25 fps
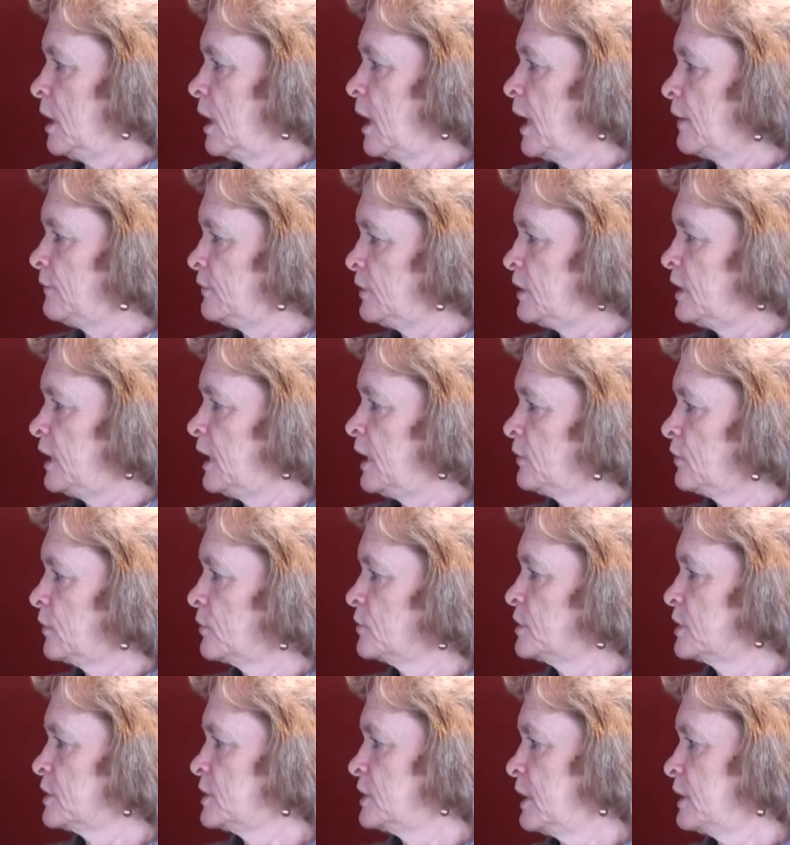have to take
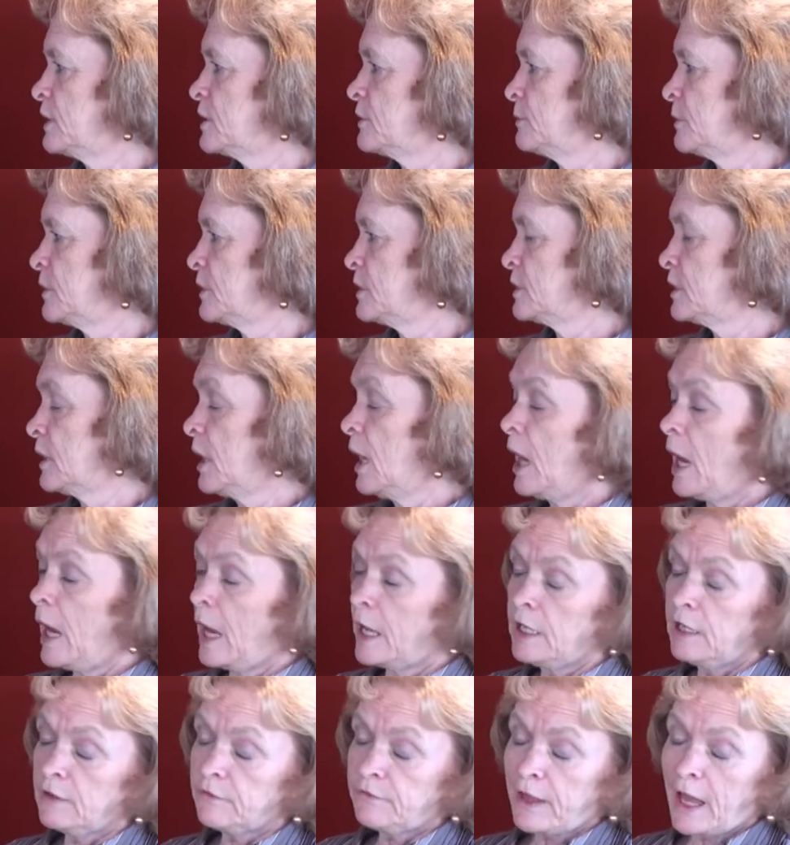those assessments.
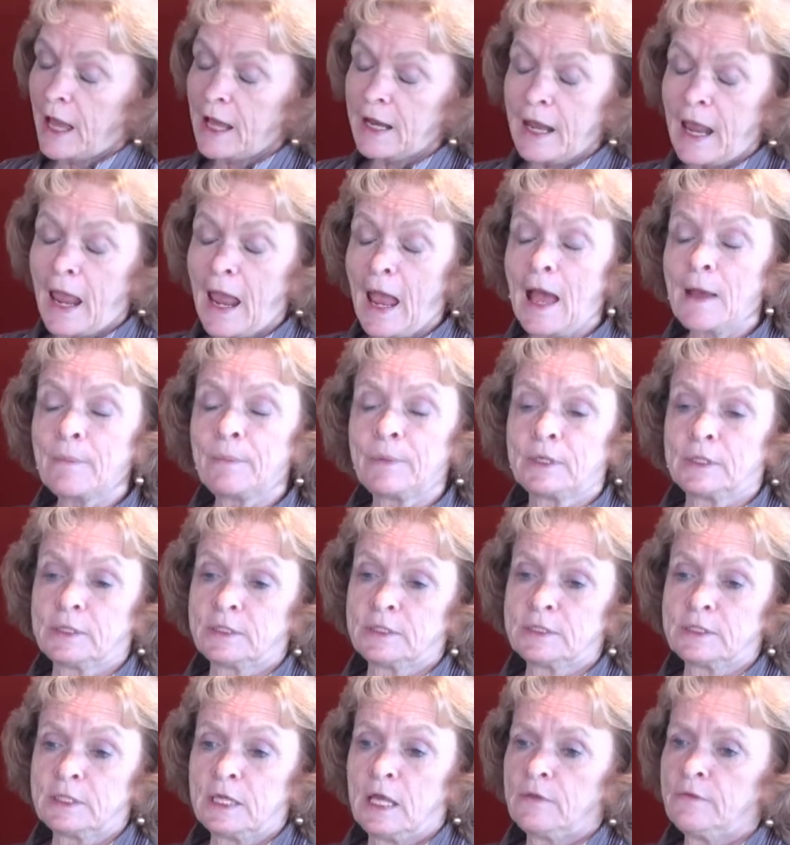And if that happens,
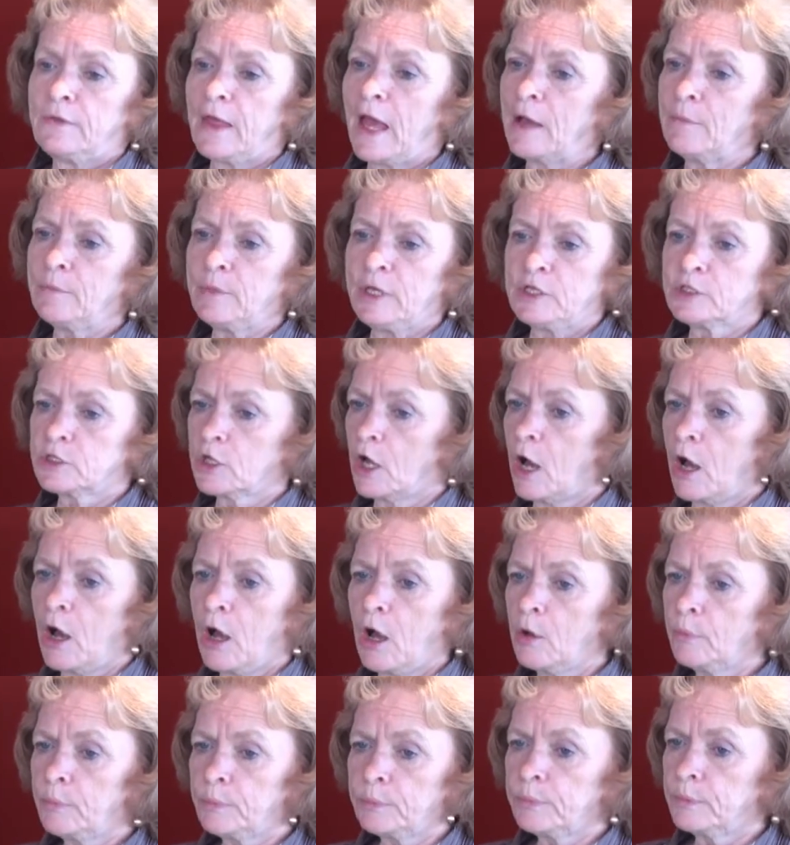that means
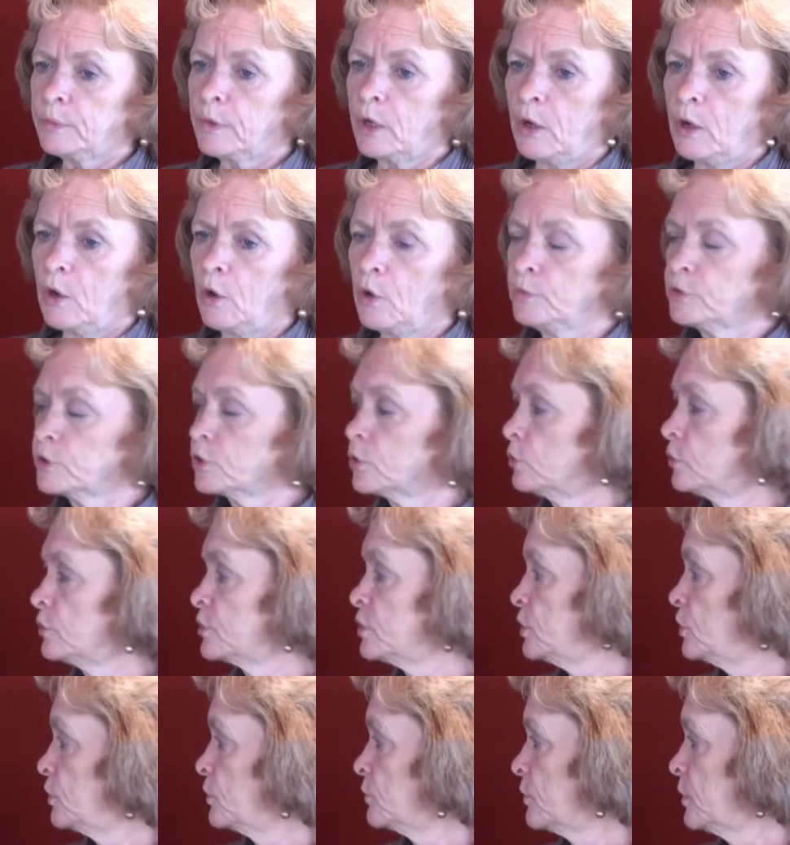all homeschool
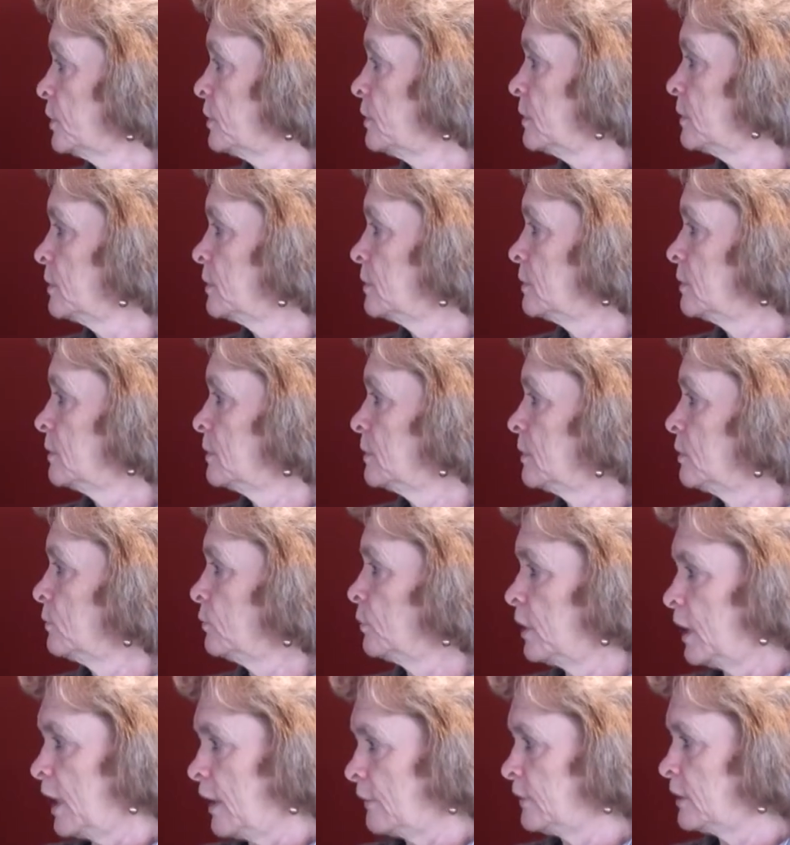children
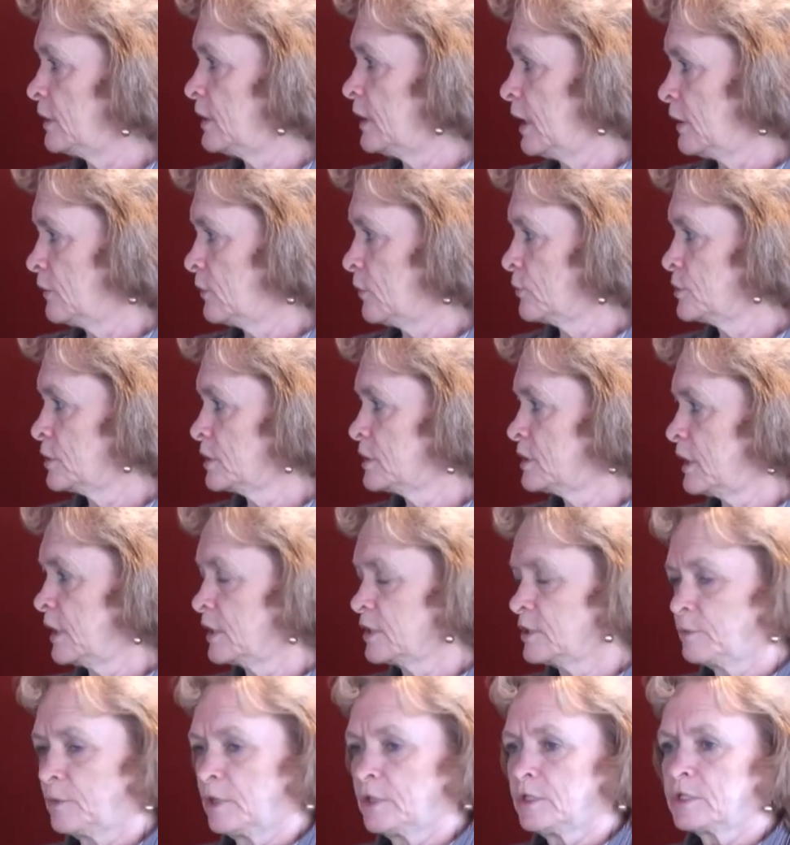will have to take those
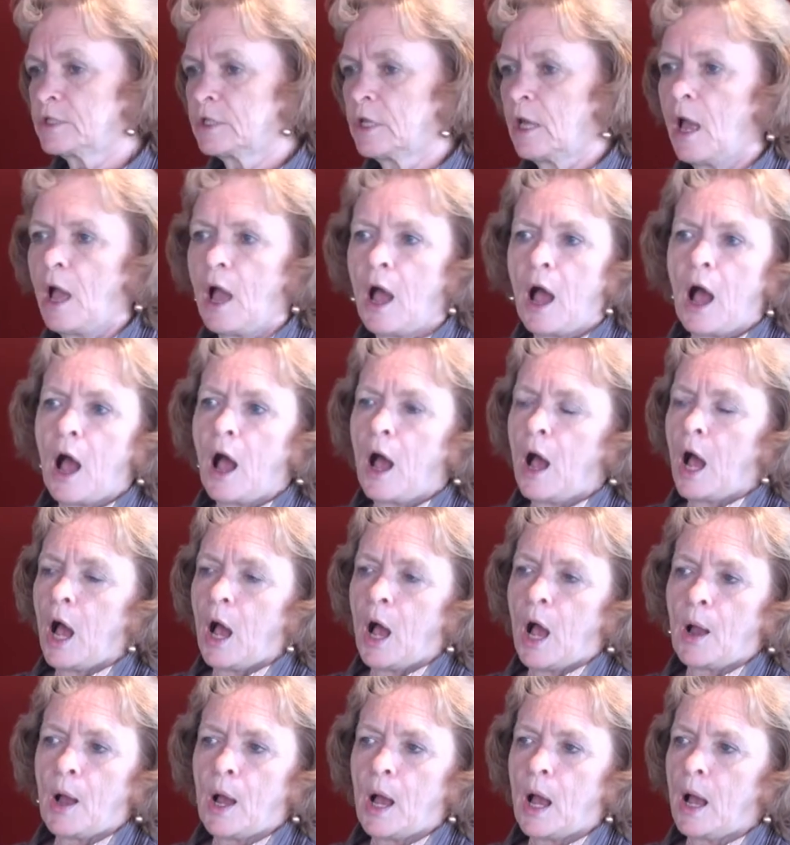assessments.
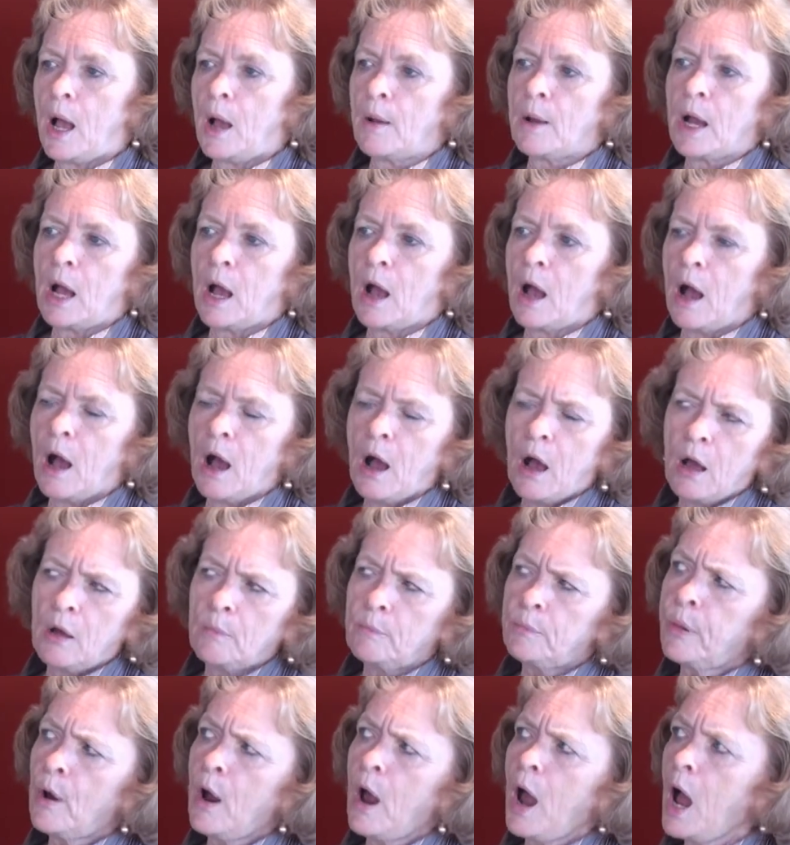All,
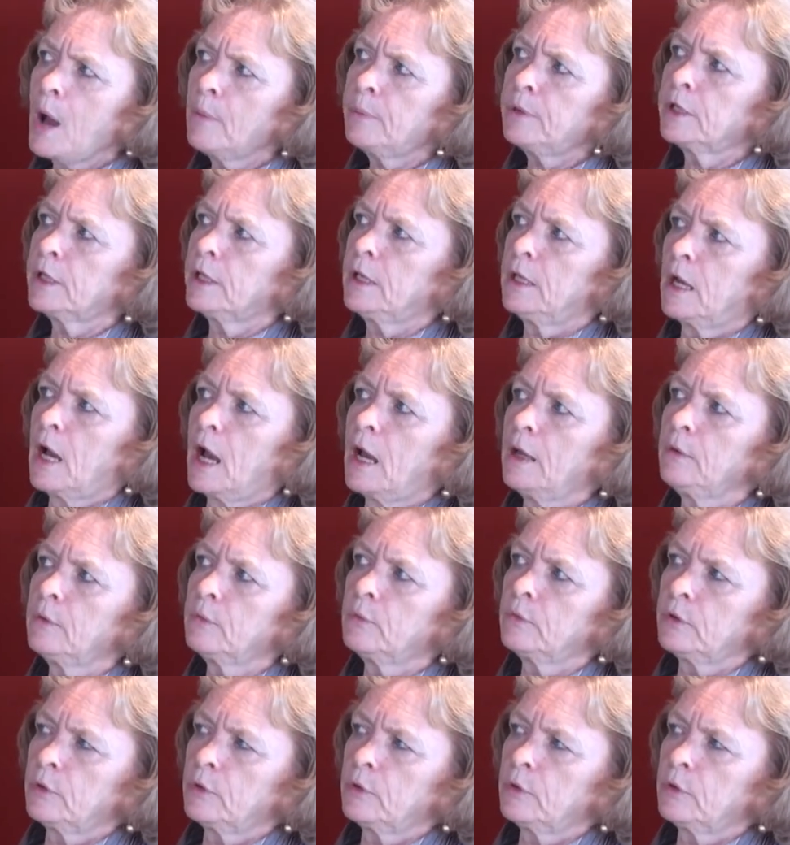probably, I